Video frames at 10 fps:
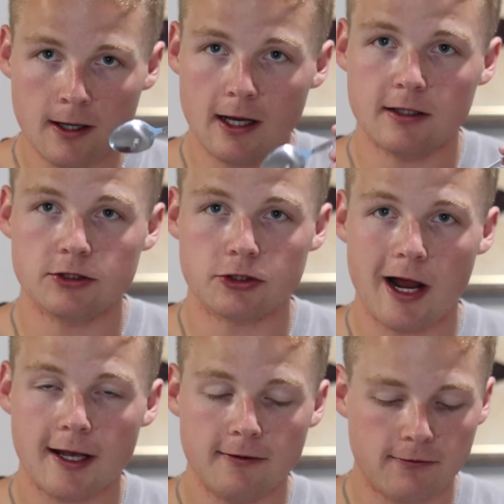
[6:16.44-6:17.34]
And the
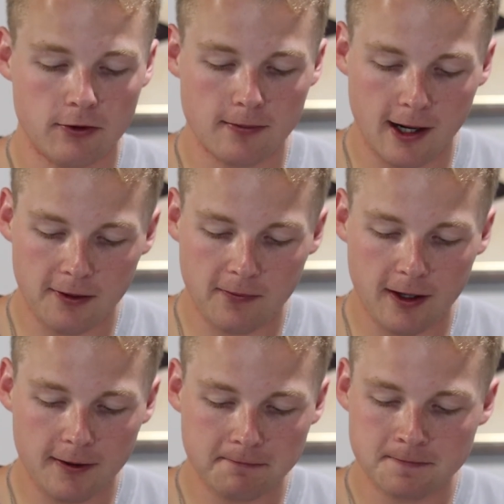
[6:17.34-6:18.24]
dragon fruit, by the
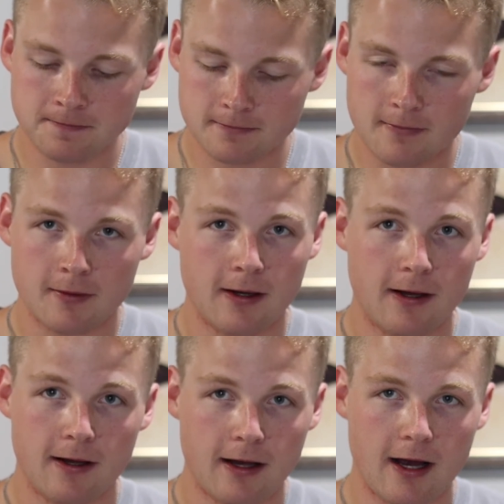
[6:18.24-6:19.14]
way,
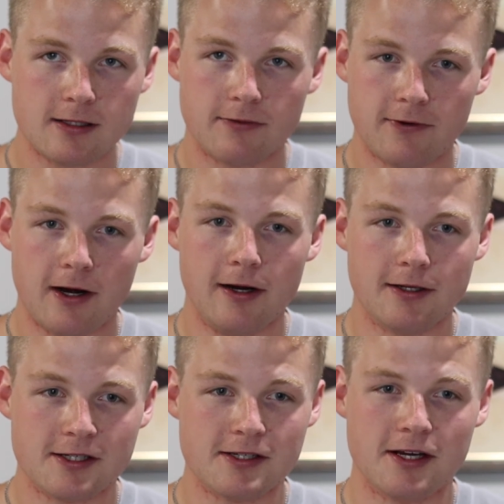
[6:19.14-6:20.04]
has a very
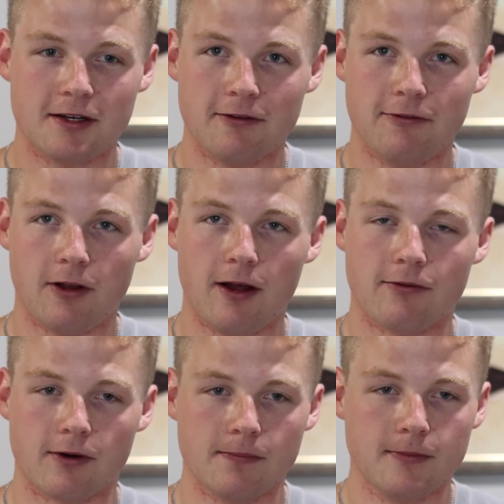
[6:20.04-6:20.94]
distinctive
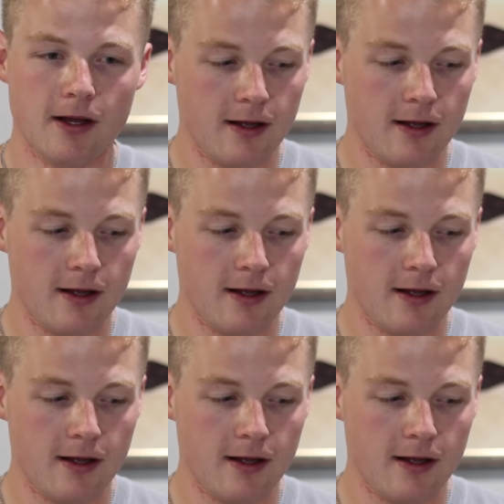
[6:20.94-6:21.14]
flavor.